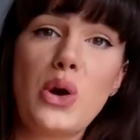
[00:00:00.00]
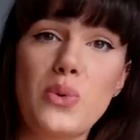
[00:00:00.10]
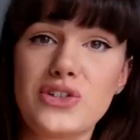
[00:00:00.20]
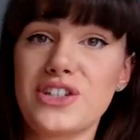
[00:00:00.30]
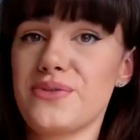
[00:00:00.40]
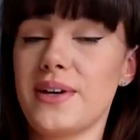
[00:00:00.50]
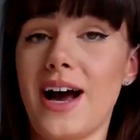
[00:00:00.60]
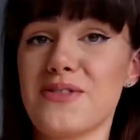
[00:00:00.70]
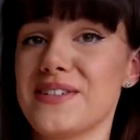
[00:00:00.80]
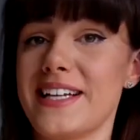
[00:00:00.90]
which if you
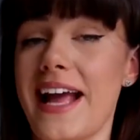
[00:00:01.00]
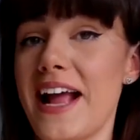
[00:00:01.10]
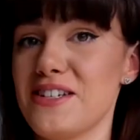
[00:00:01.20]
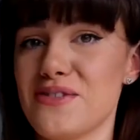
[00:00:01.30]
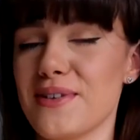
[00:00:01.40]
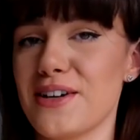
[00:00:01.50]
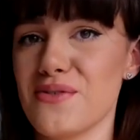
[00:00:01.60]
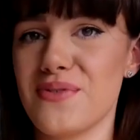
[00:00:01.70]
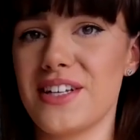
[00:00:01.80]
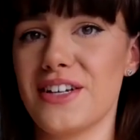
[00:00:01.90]
have seen any of my
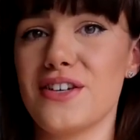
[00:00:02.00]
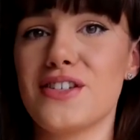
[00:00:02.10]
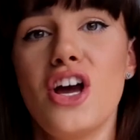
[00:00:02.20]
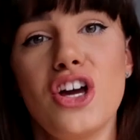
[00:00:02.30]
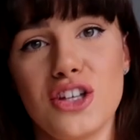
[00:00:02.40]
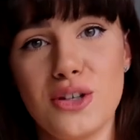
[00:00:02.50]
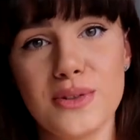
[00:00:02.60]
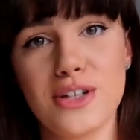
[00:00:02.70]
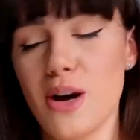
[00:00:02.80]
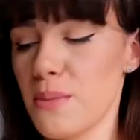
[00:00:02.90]
other videos, you
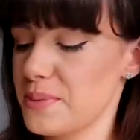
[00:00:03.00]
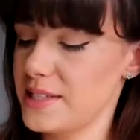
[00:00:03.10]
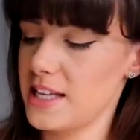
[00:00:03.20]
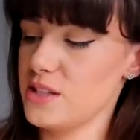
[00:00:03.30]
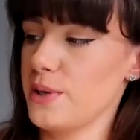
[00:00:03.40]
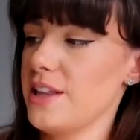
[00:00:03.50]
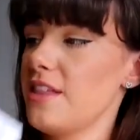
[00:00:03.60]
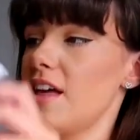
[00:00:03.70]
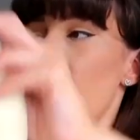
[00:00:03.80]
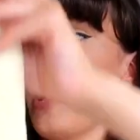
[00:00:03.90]
will know I'm obsessed with.
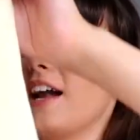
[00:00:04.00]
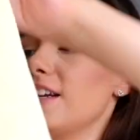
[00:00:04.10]
And